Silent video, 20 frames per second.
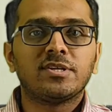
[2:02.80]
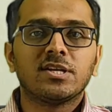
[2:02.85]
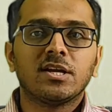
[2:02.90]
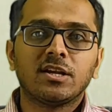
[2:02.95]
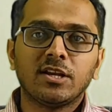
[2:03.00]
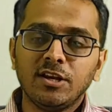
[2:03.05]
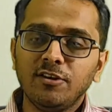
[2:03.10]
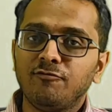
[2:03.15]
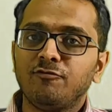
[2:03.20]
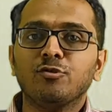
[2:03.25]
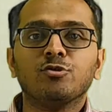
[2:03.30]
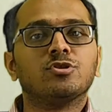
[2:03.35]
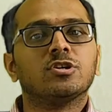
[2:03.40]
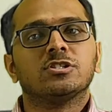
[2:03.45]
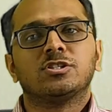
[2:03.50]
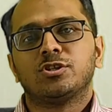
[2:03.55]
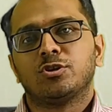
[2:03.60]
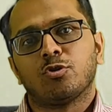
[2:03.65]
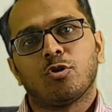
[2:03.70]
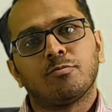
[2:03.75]
which are in
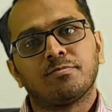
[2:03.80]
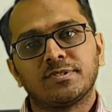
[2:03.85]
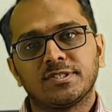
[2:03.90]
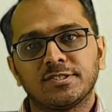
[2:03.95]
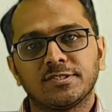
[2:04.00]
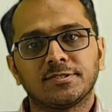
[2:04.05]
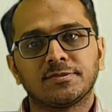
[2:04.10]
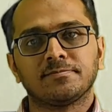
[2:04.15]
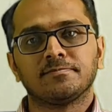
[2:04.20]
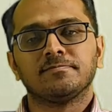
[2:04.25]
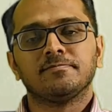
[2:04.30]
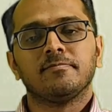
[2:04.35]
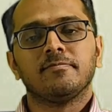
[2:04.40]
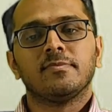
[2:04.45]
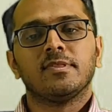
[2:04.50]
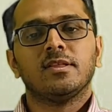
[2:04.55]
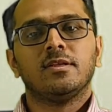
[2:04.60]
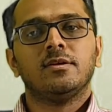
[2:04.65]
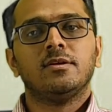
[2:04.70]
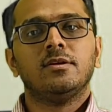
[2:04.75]
futures and options.
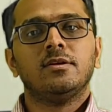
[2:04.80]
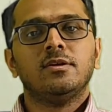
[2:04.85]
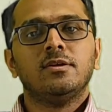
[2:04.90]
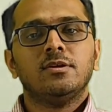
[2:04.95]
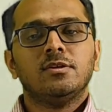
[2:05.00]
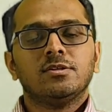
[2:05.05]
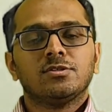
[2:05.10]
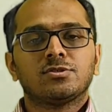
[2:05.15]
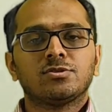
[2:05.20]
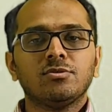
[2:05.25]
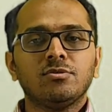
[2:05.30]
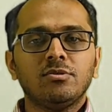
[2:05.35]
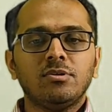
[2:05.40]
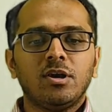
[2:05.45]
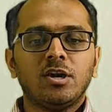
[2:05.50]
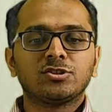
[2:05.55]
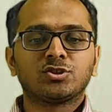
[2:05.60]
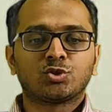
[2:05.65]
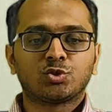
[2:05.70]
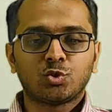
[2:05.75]

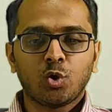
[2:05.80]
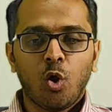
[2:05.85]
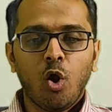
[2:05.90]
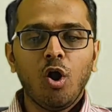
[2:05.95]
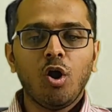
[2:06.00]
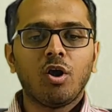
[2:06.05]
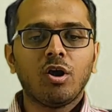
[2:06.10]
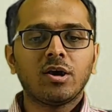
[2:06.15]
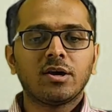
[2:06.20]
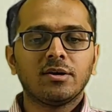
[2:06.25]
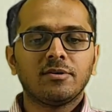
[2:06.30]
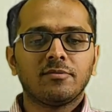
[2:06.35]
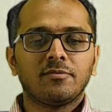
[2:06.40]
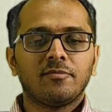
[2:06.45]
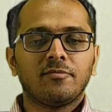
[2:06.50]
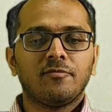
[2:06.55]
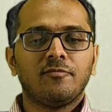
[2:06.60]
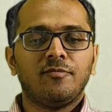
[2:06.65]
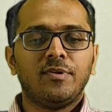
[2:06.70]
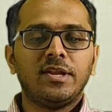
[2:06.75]
So a stock,
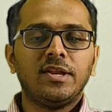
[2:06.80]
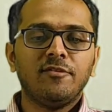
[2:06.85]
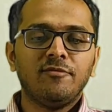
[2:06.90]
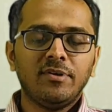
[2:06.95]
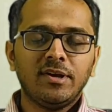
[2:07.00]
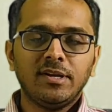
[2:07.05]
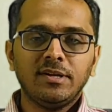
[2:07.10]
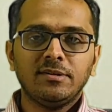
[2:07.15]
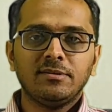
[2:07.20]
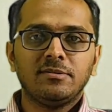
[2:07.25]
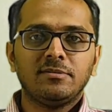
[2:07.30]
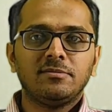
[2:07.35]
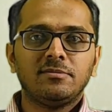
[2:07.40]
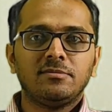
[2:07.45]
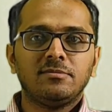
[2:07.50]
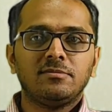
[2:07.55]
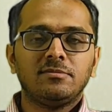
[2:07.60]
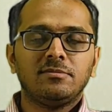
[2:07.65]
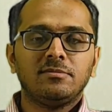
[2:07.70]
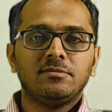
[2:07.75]
whenever
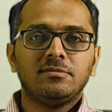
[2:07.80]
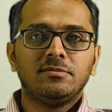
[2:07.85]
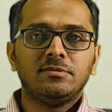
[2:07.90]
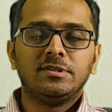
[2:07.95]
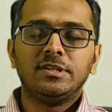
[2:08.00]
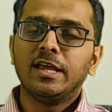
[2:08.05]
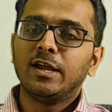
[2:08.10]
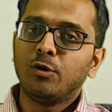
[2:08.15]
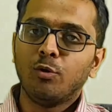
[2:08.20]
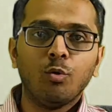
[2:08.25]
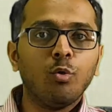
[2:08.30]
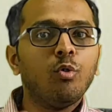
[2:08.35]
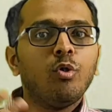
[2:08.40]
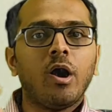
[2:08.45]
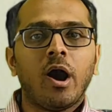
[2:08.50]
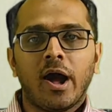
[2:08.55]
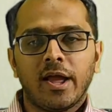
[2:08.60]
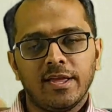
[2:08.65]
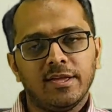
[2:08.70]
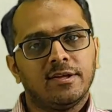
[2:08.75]
they go
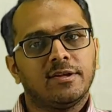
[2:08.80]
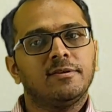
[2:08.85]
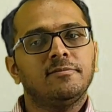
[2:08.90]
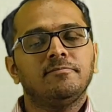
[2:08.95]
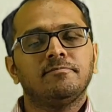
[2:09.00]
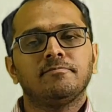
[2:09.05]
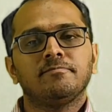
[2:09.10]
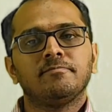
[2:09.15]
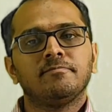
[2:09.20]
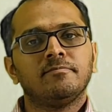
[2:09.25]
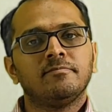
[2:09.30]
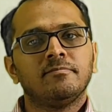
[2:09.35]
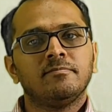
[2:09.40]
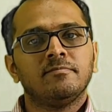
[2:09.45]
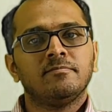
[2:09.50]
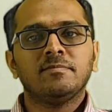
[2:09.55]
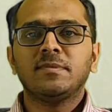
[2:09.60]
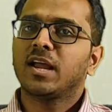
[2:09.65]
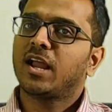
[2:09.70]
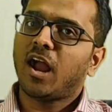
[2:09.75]
higher,
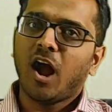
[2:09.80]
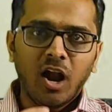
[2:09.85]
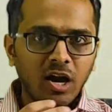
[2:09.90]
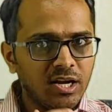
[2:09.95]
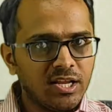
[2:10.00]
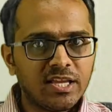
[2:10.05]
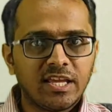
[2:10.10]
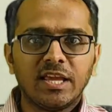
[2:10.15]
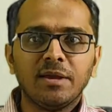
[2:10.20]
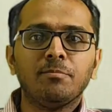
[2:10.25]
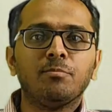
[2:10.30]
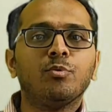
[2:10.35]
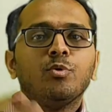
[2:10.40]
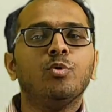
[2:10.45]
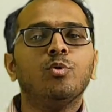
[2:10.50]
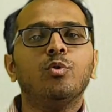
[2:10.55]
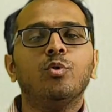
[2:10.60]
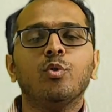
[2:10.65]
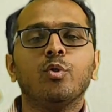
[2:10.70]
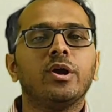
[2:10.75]
they can't
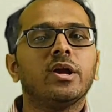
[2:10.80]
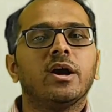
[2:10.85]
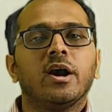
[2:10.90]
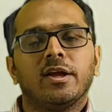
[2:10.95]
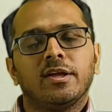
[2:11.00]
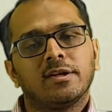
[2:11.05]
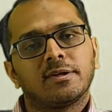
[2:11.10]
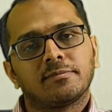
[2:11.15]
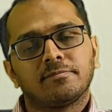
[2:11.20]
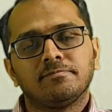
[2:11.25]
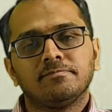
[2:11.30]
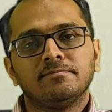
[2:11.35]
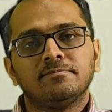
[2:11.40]
keep going higher.